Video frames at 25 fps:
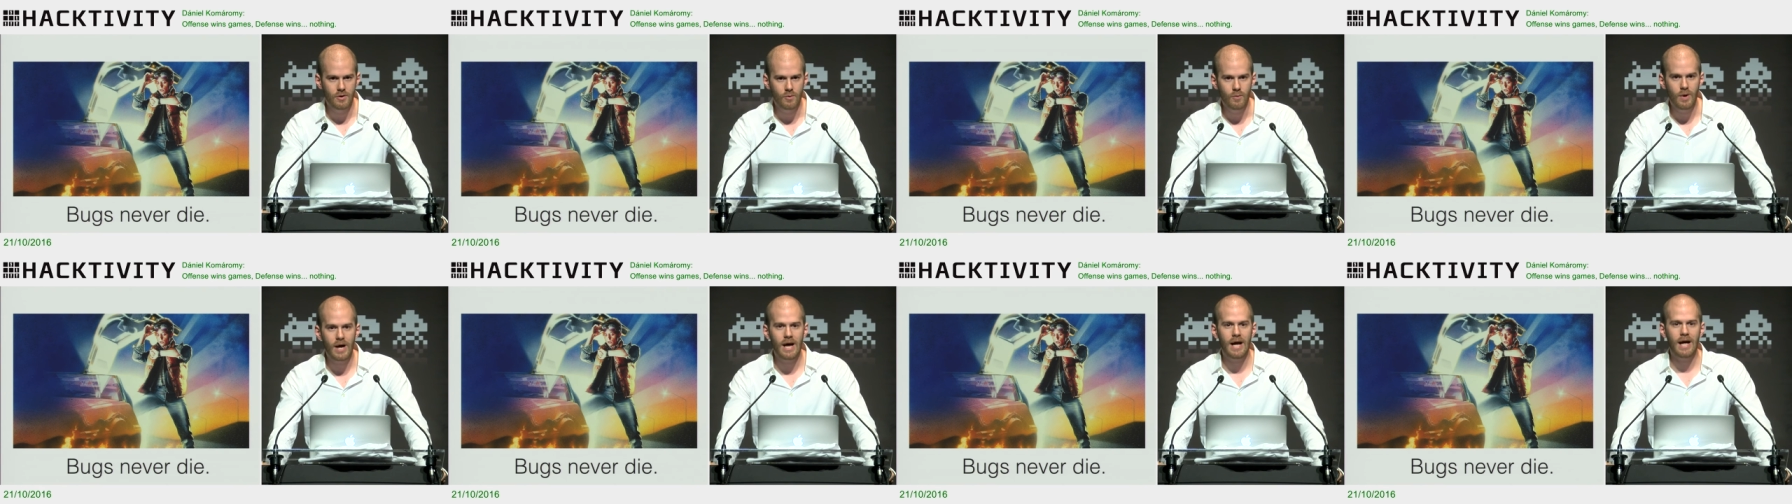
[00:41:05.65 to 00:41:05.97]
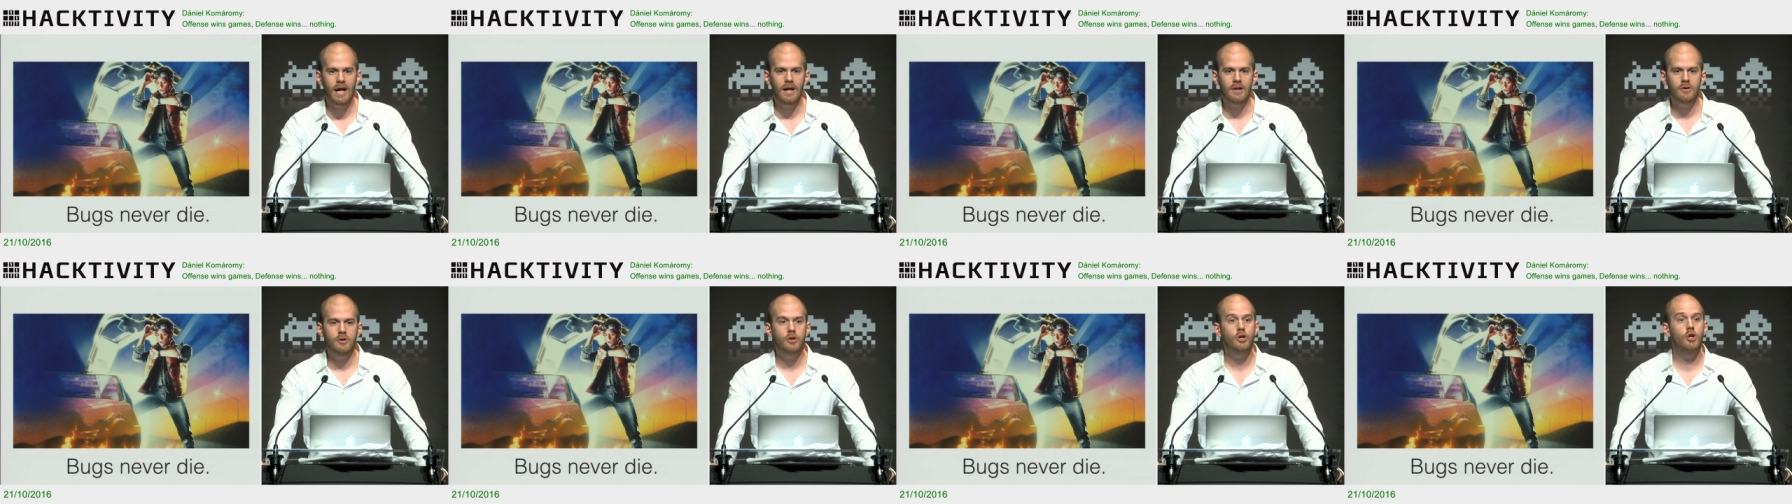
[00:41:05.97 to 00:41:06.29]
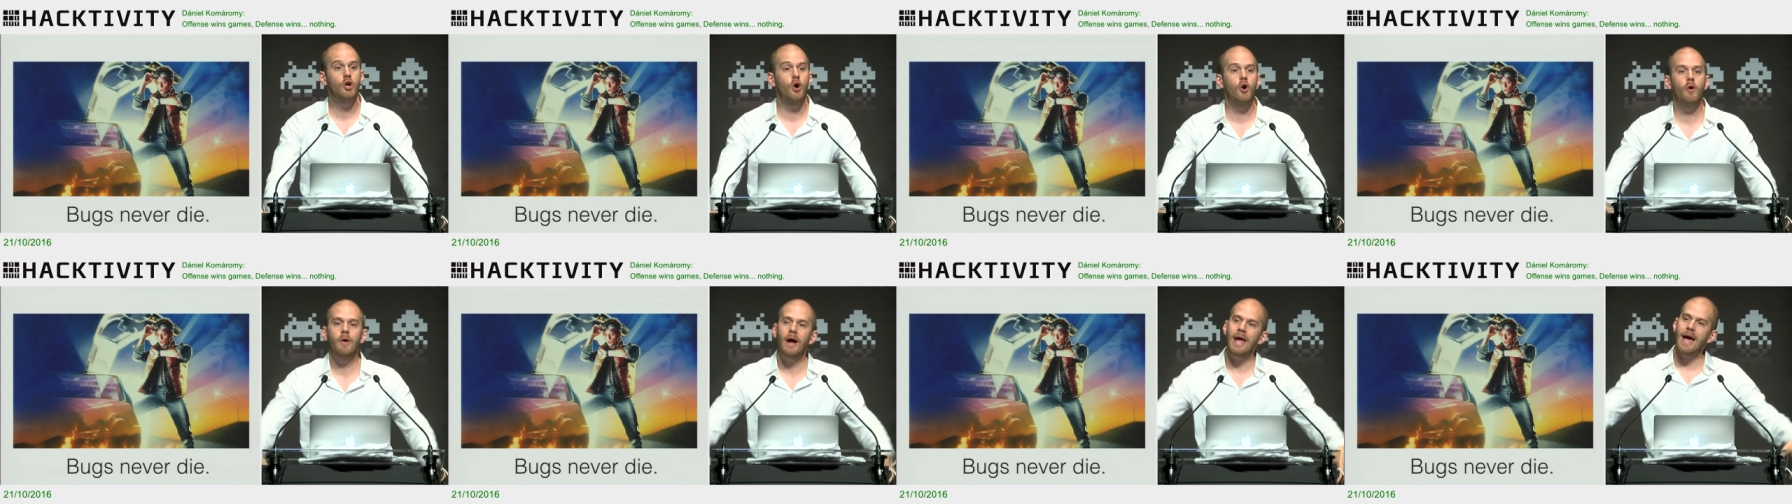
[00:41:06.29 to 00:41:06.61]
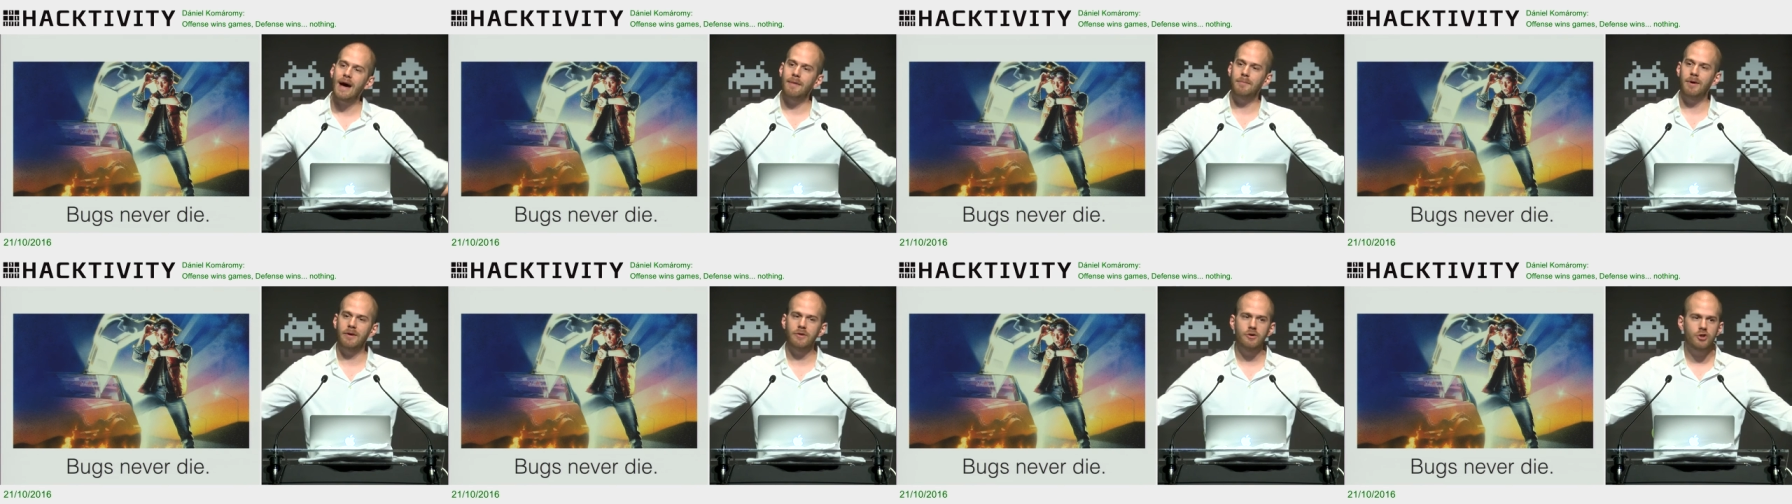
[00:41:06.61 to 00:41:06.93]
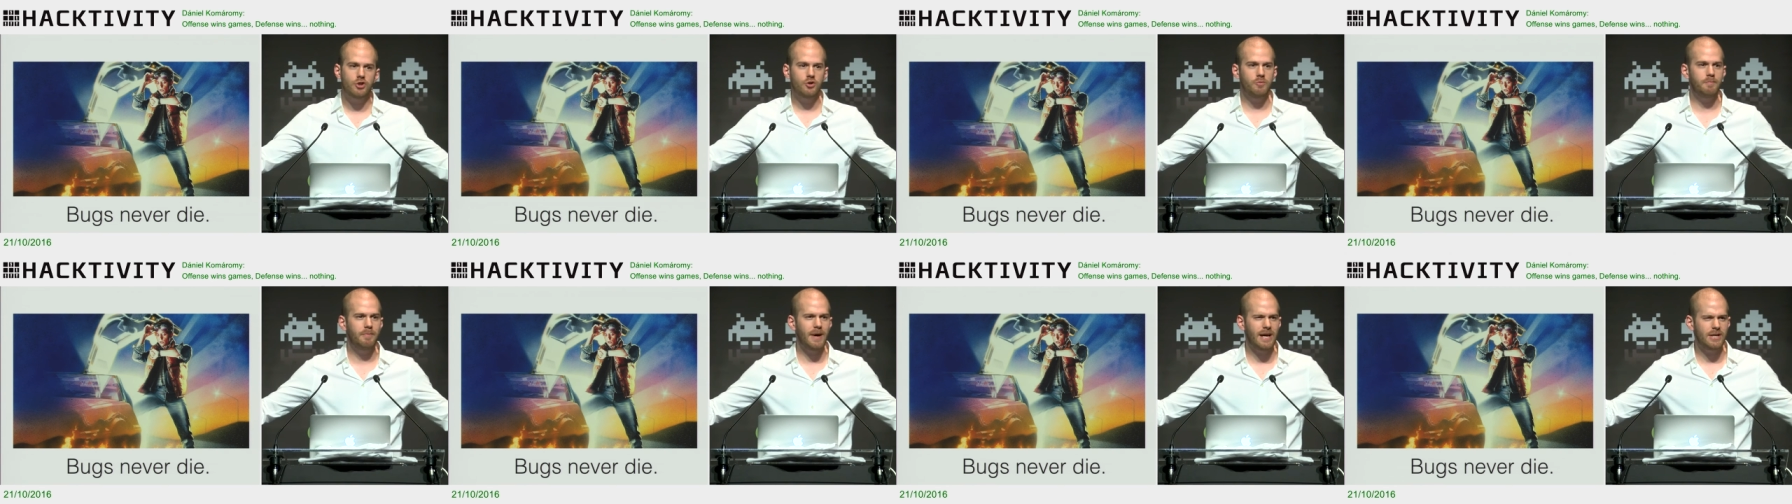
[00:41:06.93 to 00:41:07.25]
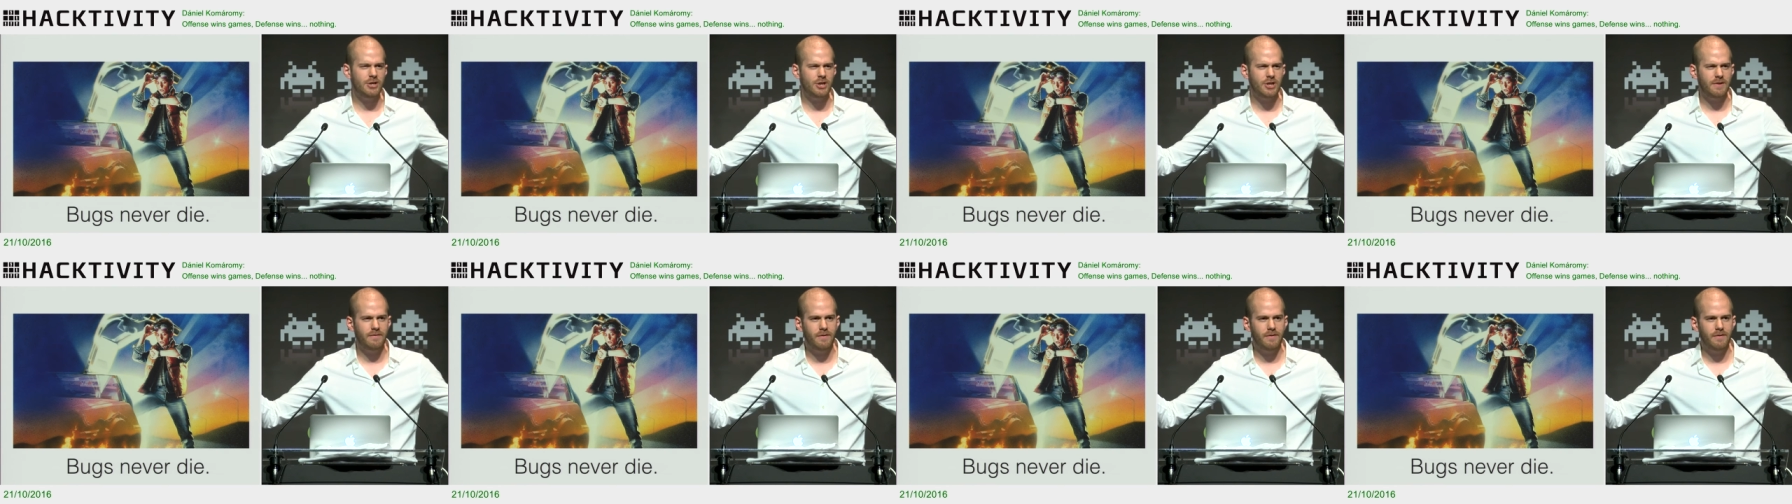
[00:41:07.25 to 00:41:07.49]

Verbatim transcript: well, you know, yeah, but you should patch